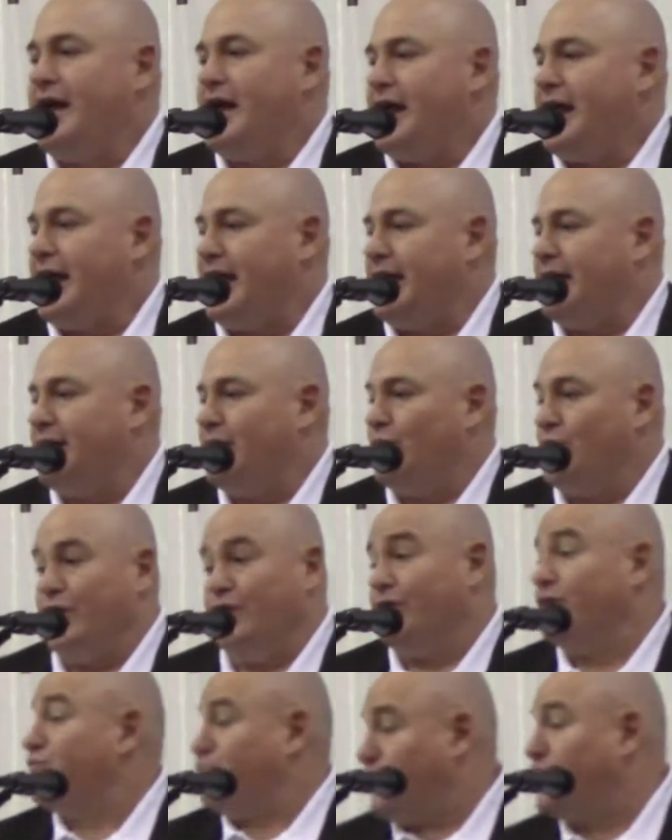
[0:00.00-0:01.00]
and we
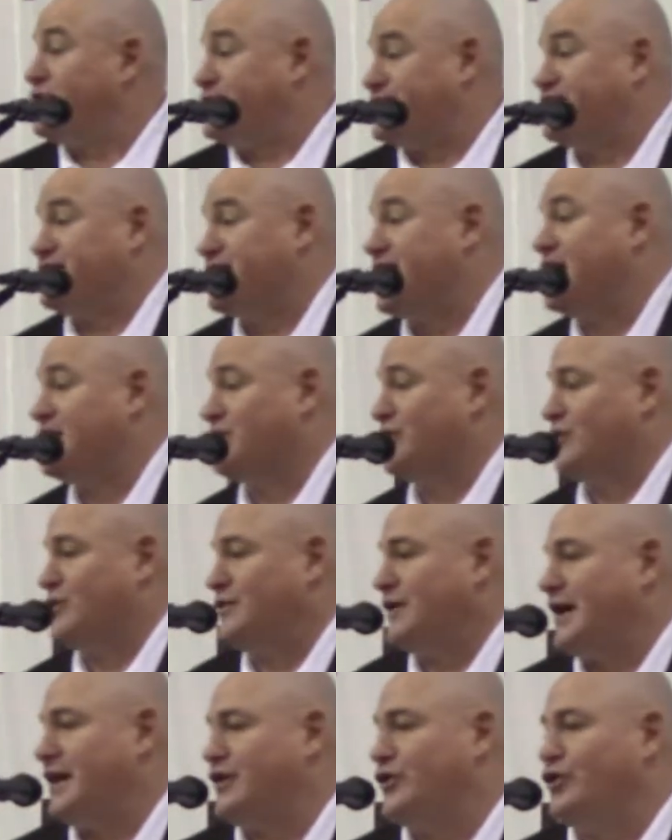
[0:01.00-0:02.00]
were pretty
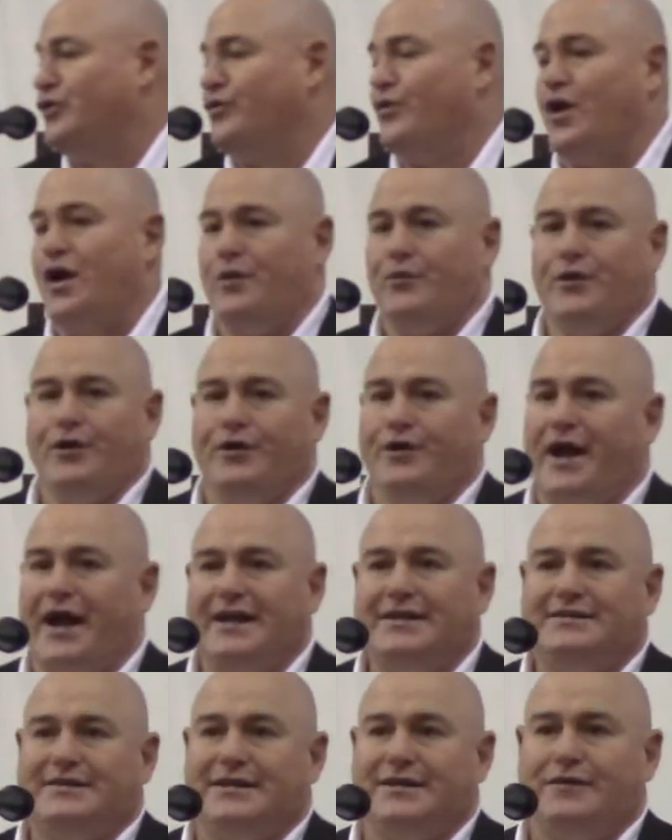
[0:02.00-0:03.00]
successful. Had a good run. We were
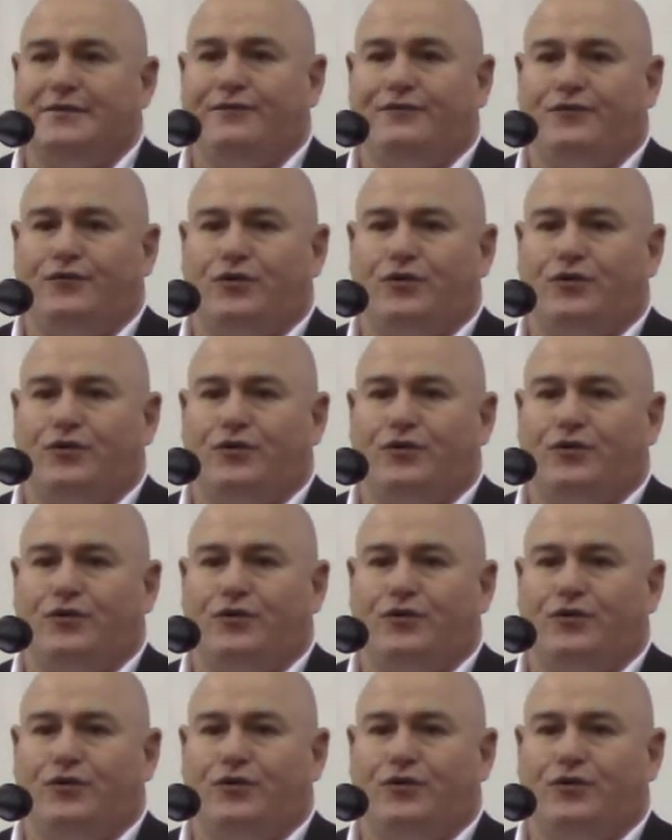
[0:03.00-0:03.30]
19-4